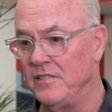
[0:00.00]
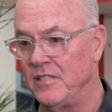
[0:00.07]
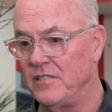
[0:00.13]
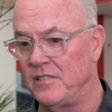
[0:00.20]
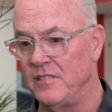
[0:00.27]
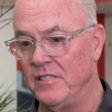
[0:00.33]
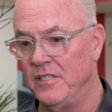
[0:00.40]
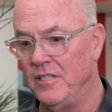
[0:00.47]

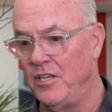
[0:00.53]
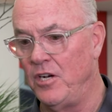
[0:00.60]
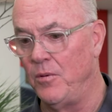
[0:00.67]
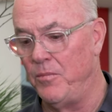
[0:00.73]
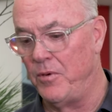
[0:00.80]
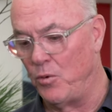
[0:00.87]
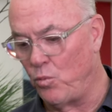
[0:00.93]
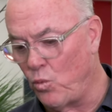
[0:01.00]
It's, you know,
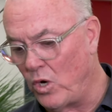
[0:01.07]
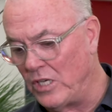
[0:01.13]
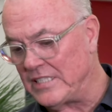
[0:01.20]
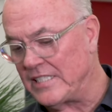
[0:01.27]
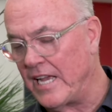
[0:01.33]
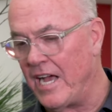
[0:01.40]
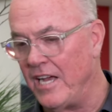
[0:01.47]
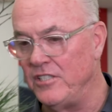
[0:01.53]
but
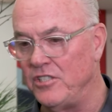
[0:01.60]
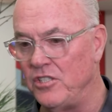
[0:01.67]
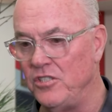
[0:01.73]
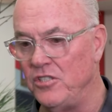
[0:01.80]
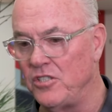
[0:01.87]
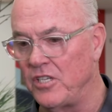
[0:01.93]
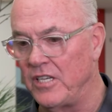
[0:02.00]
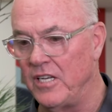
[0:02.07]
once guys
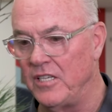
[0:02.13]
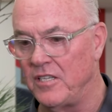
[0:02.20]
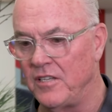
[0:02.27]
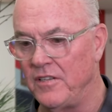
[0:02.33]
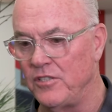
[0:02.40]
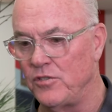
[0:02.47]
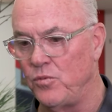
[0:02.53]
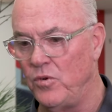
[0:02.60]
usually get to
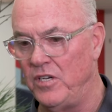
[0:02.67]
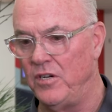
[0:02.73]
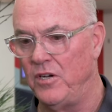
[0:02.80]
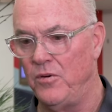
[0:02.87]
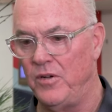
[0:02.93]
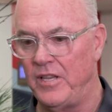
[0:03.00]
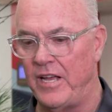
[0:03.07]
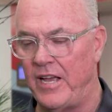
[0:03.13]
this
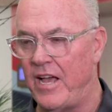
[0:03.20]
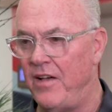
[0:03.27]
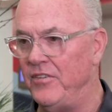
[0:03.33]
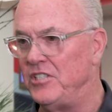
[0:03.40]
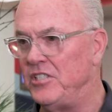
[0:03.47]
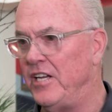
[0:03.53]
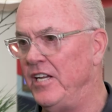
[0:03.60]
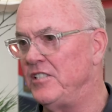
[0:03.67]
window and they have
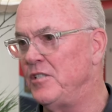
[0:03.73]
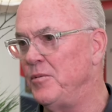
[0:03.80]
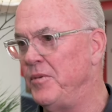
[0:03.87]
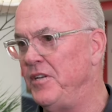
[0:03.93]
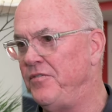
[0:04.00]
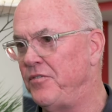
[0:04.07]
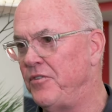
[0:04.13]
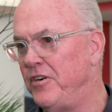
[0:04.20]
a chance to
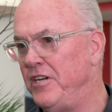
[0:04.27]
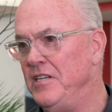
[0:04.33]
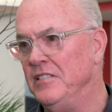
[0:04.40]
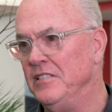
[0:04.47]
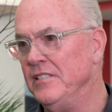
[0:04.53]
be free,